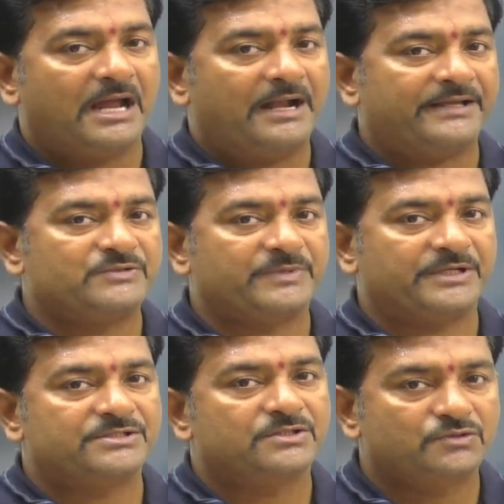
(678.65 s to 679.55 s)
And X
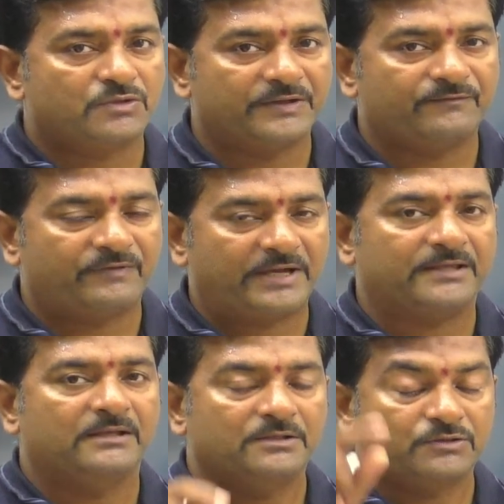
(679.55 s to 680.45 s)
means
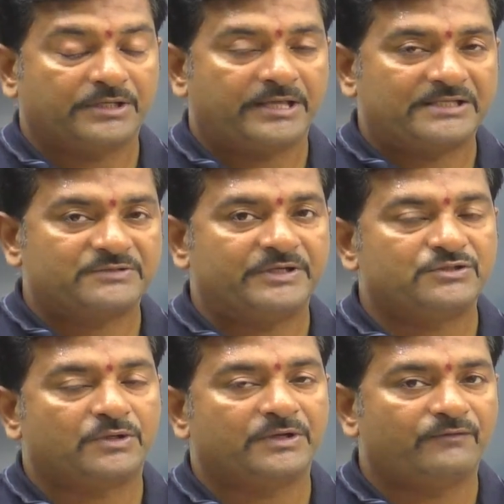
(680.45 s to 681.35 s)
25. Sorry, X
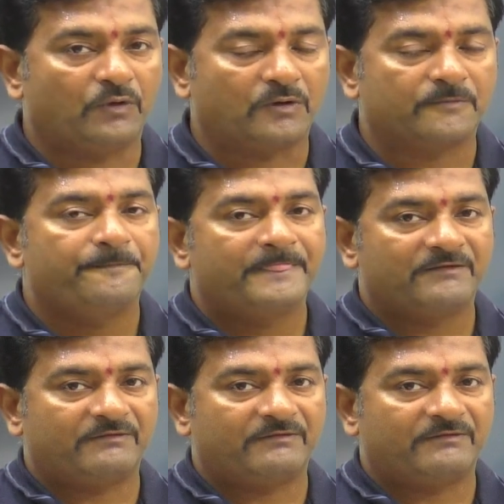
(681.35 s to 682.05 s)
means 24.